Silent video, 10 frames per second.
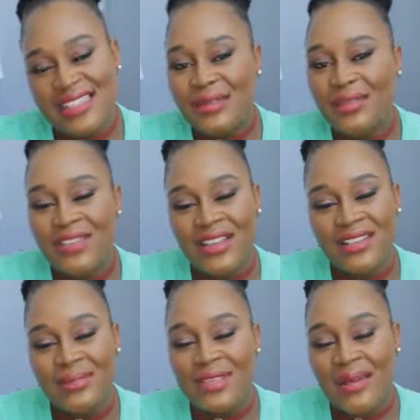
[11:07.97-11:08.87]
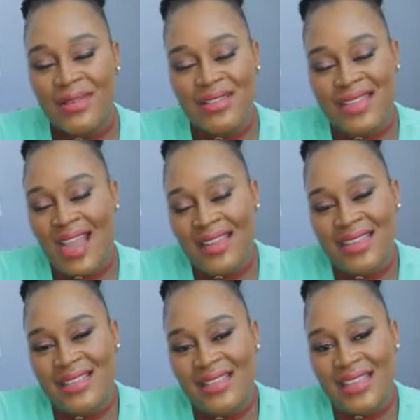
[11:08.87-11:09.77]
Some of it, sometimes it's not
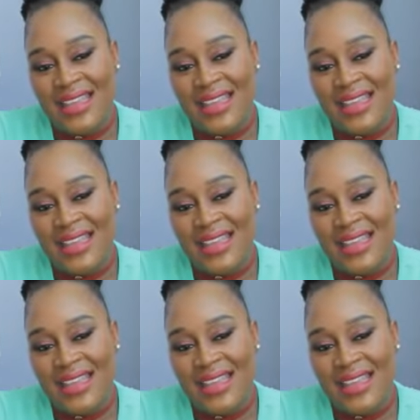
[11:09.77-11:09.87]
easy.